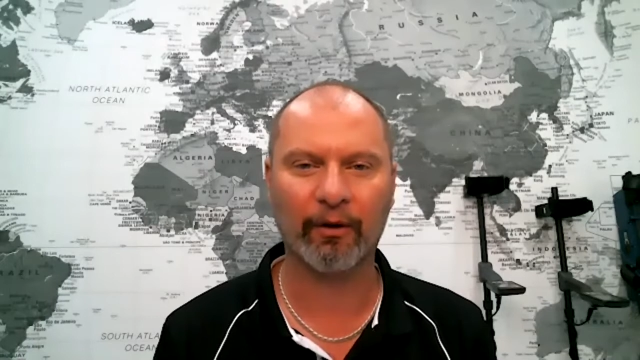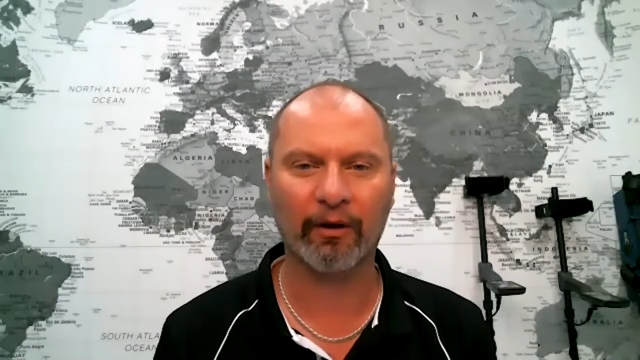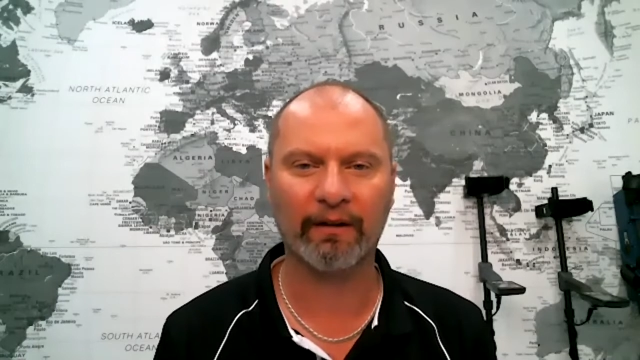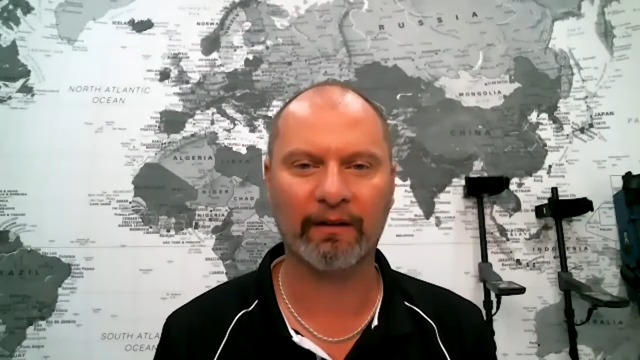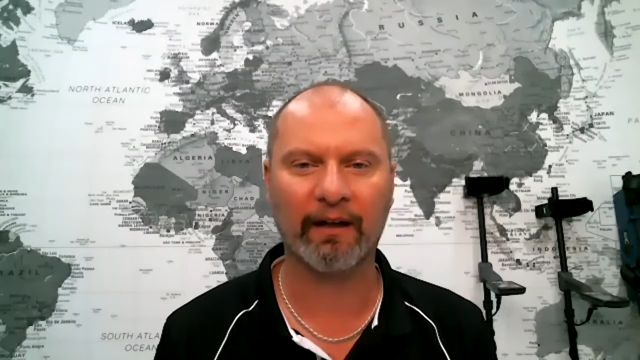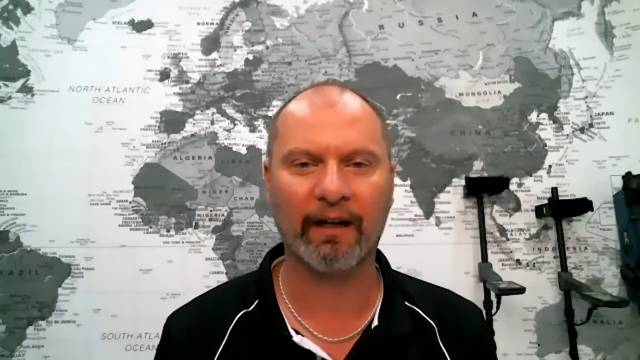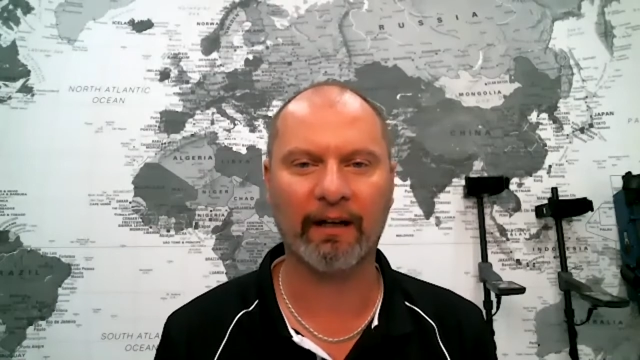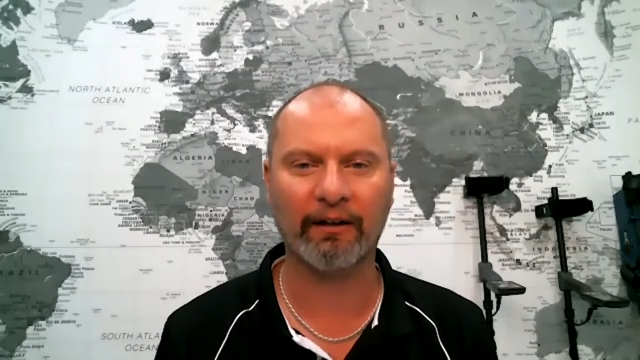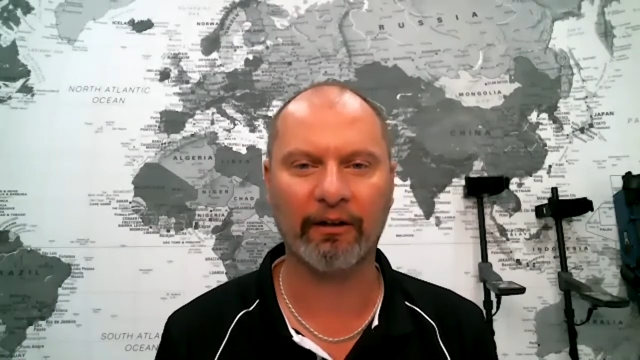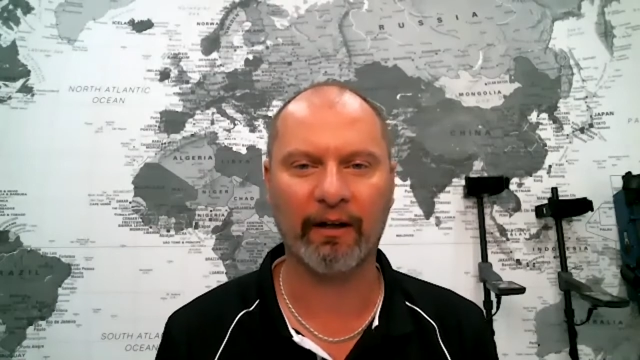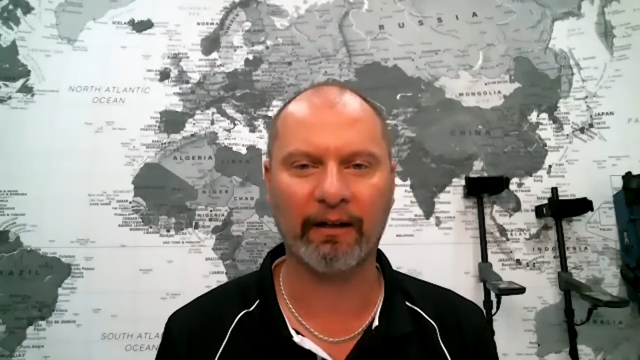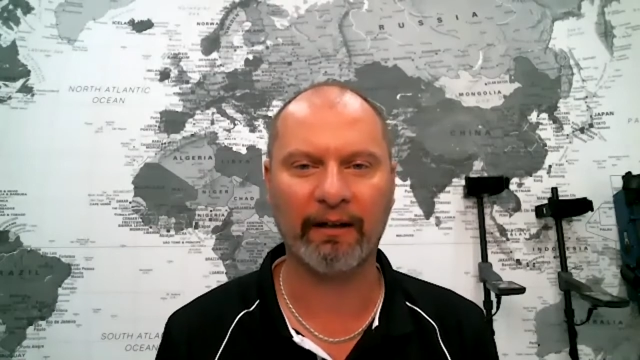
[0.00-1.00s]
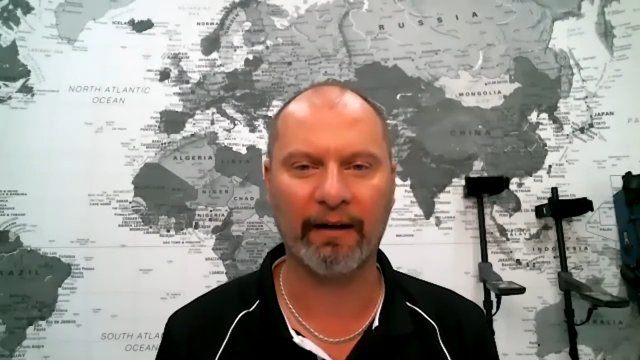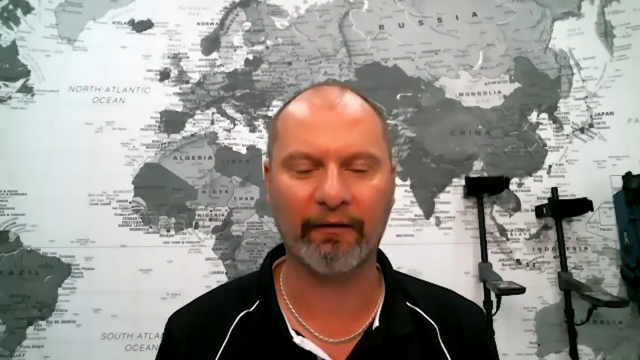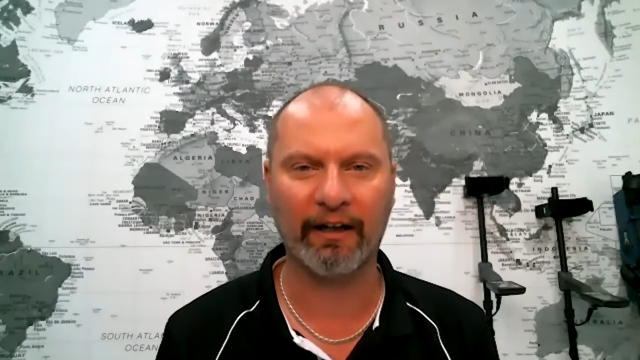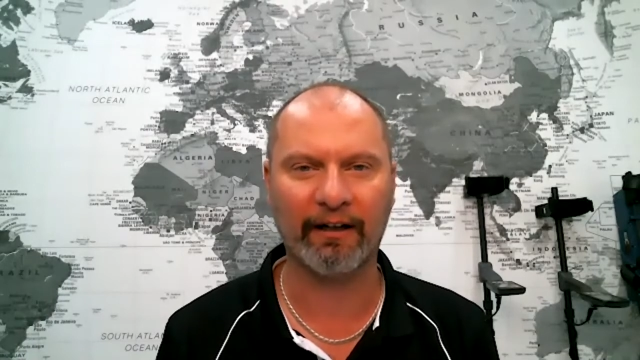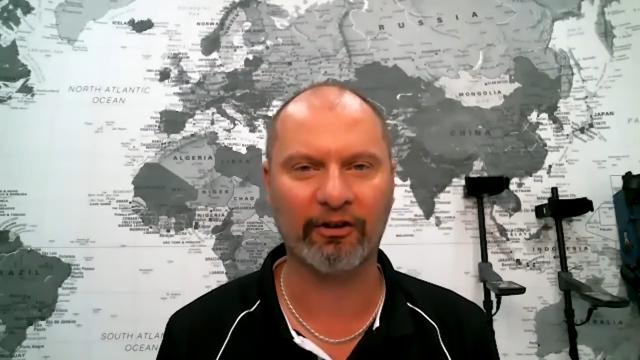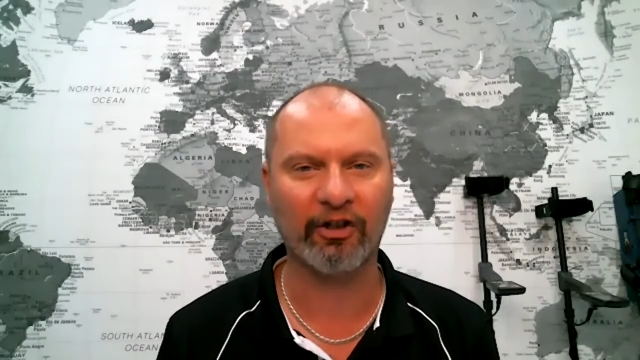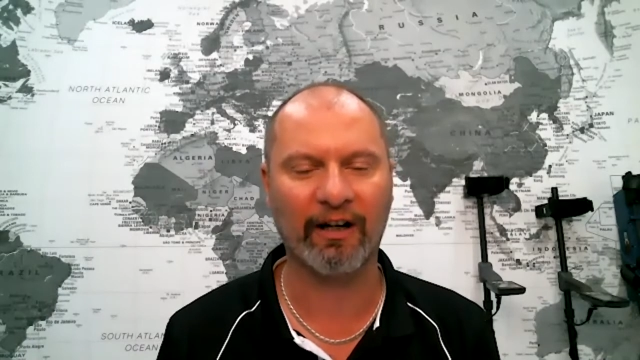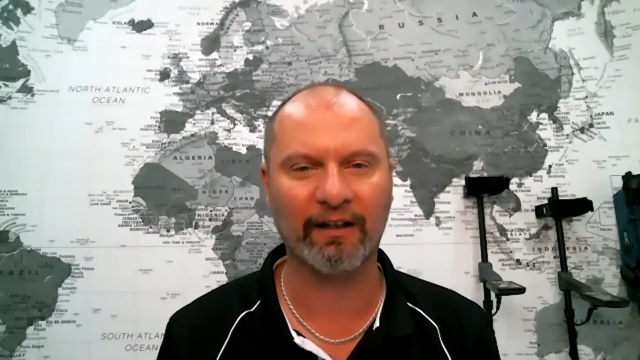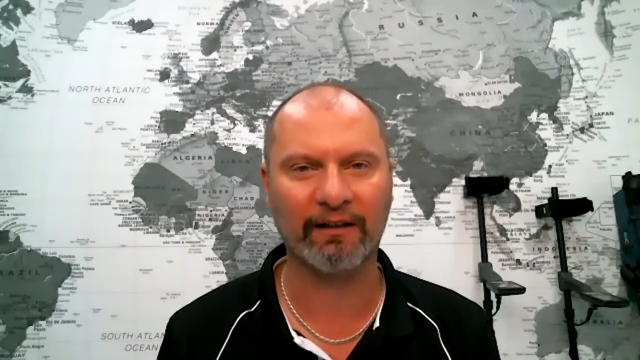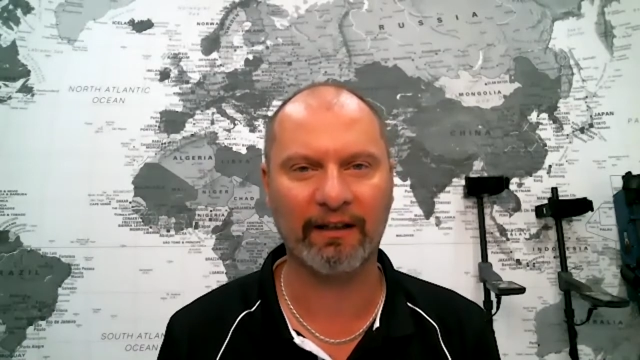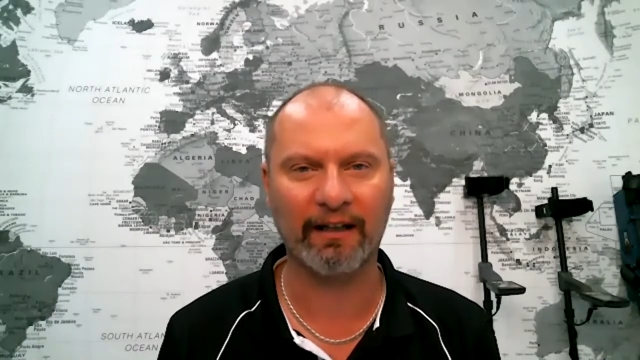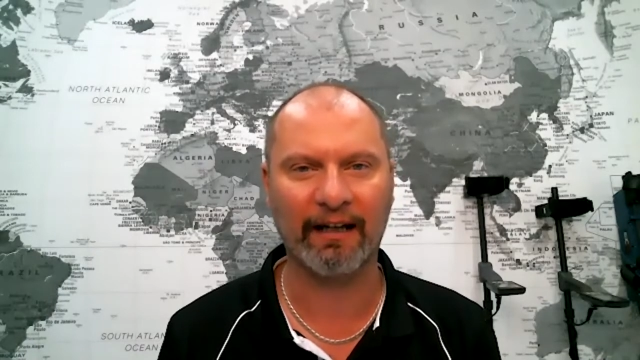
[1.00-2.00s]
Like you're saying, you haven't had a
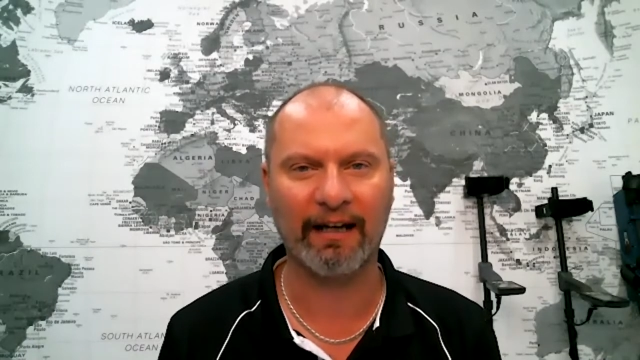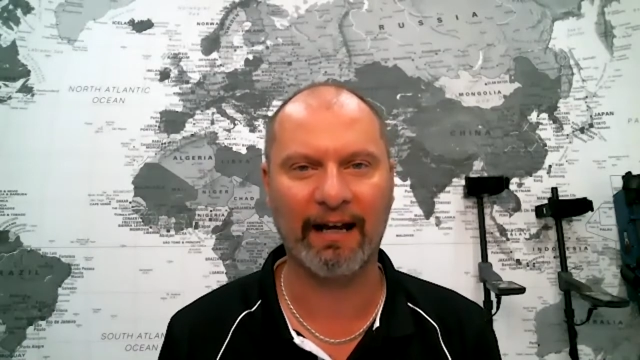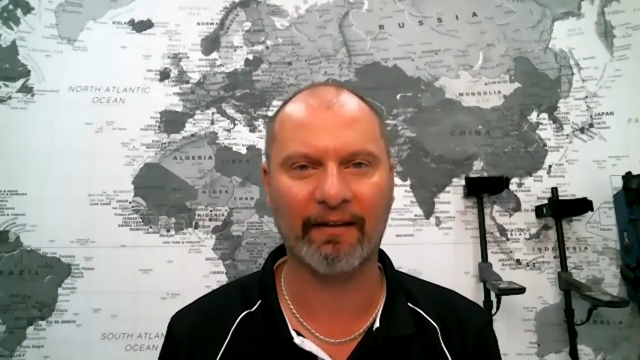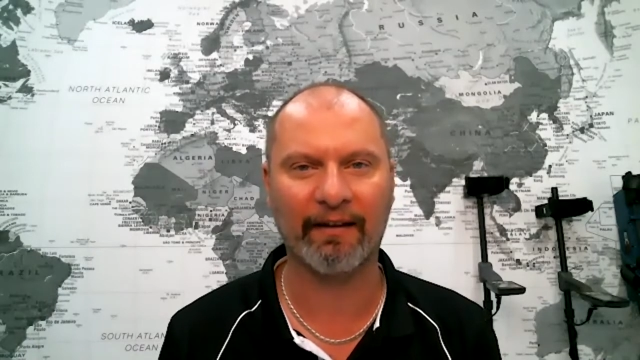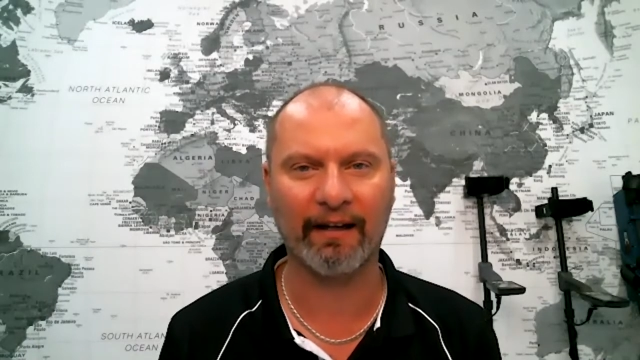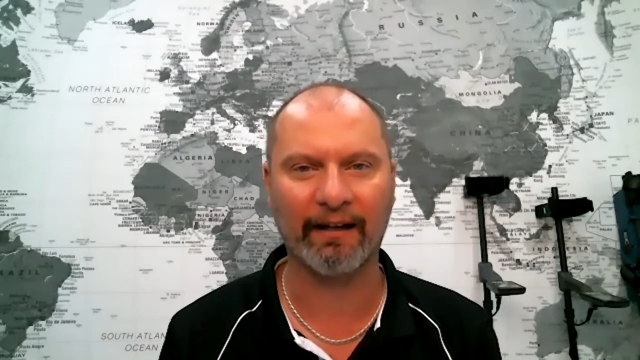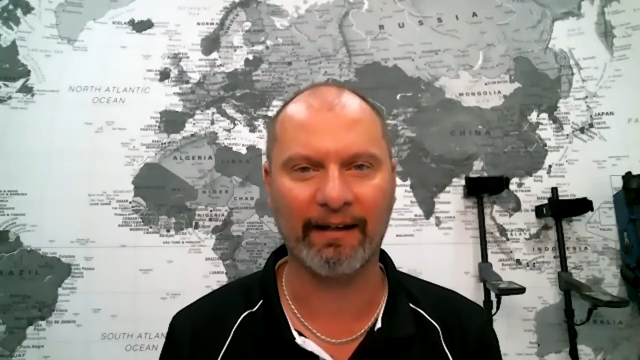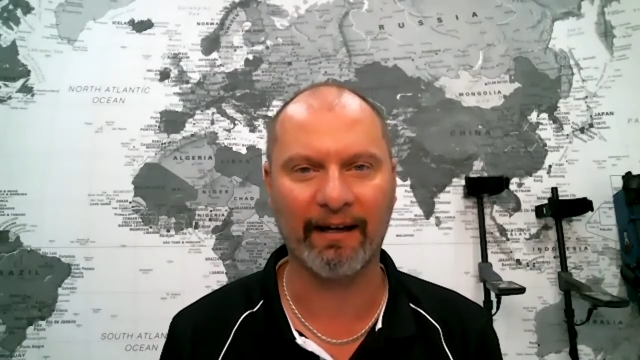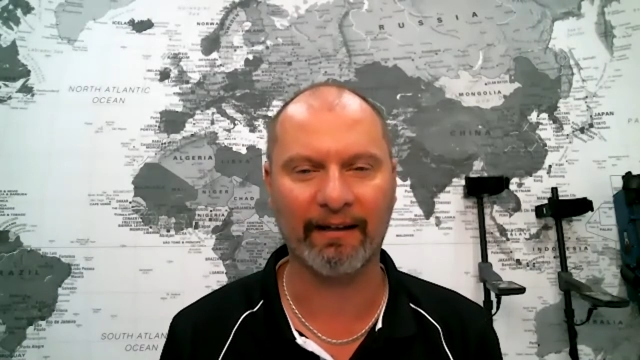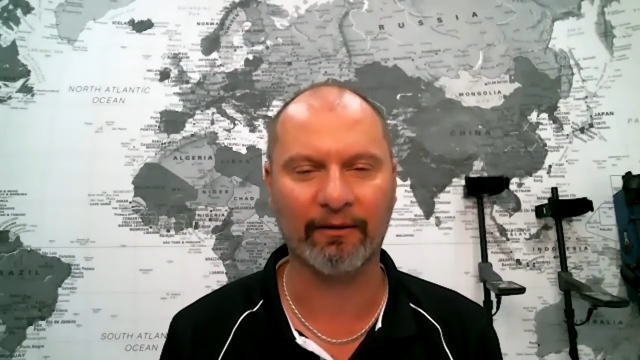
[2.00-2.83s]
chance to get out there yet.